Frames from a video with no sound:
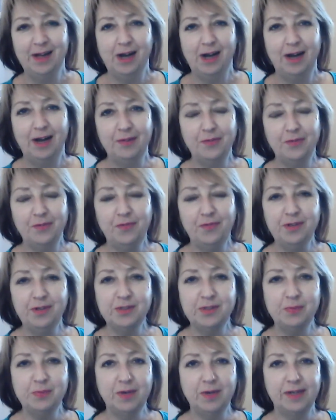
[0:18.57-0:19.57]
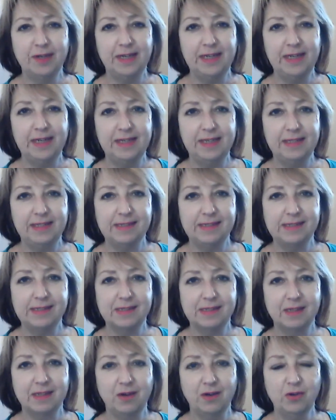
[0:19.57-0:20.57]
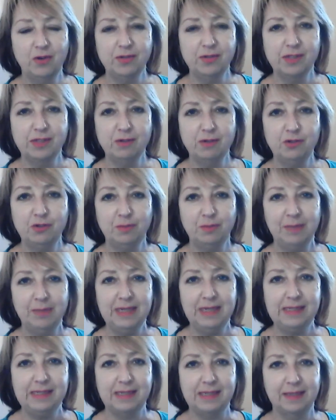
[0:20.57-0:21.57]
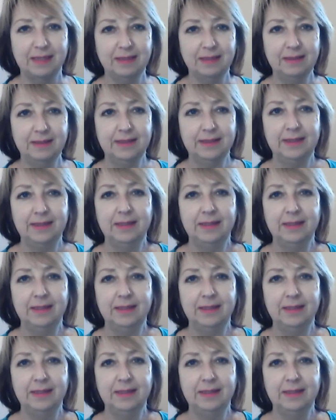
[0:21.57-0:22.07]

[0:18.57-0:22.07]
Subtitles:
The first one is that on social media,